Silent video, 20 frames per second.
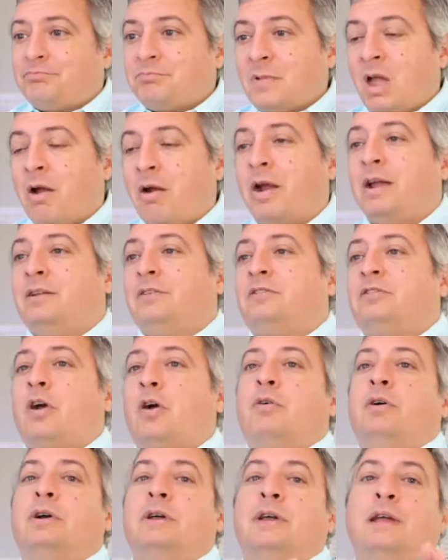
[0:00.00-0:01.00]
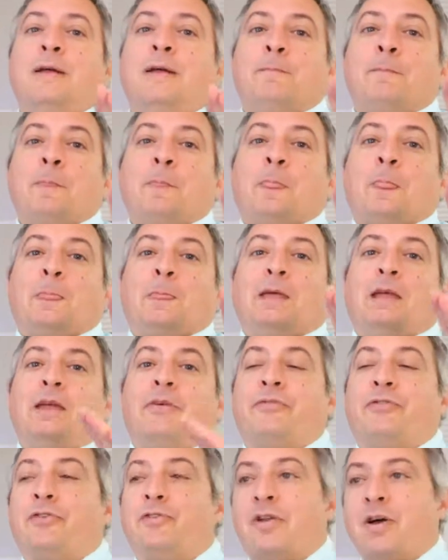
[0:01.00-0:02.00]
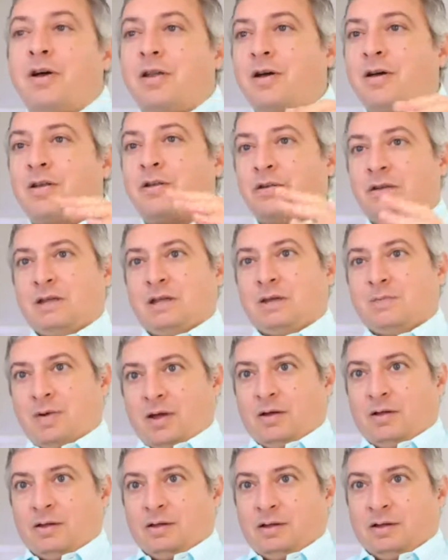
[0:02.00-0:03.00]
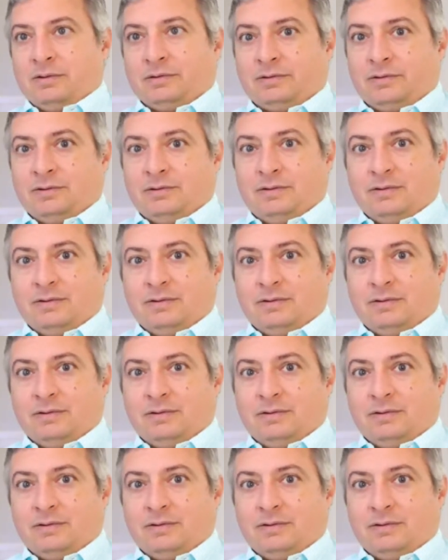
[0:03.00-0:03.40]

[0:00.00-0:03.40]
All right. So if you're not on our email list,